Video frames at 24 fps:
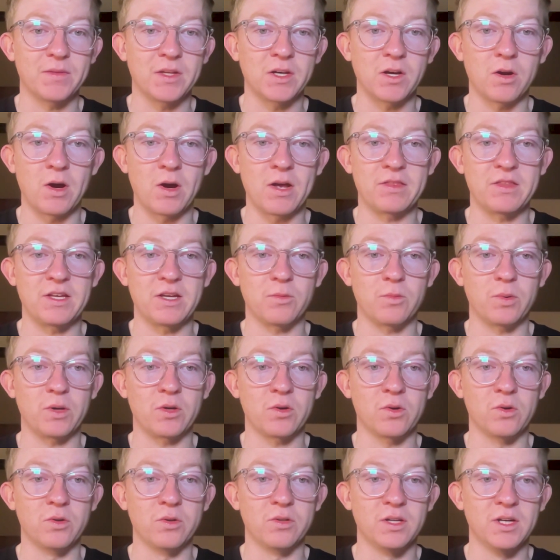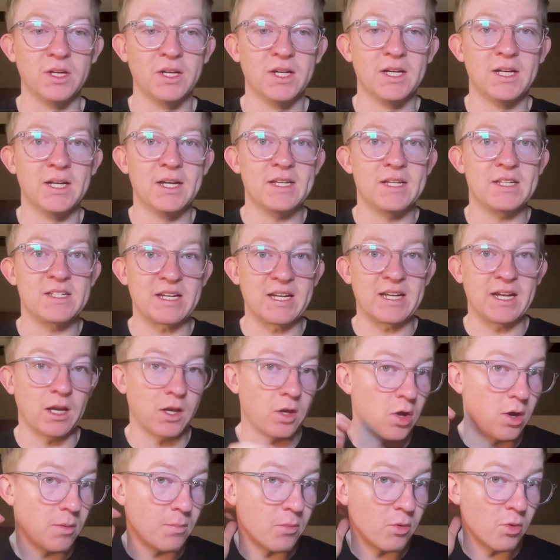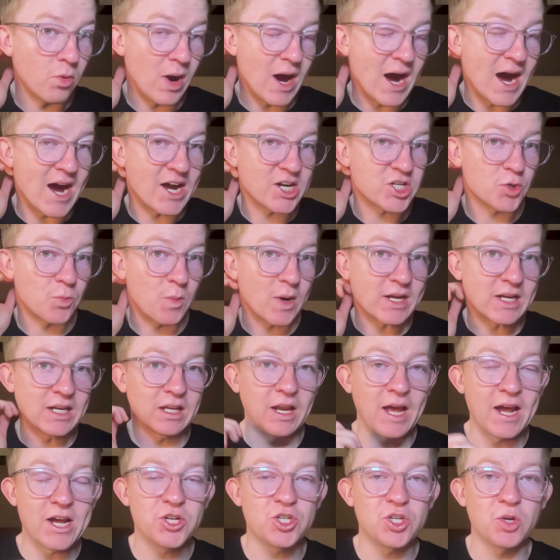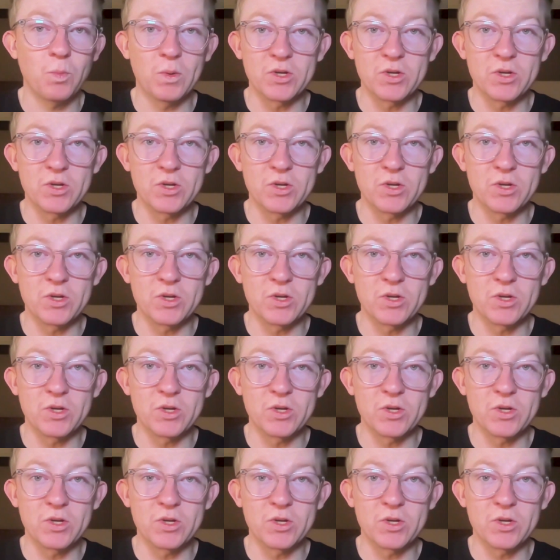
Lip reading: I think we could see a lot more harsher regulation,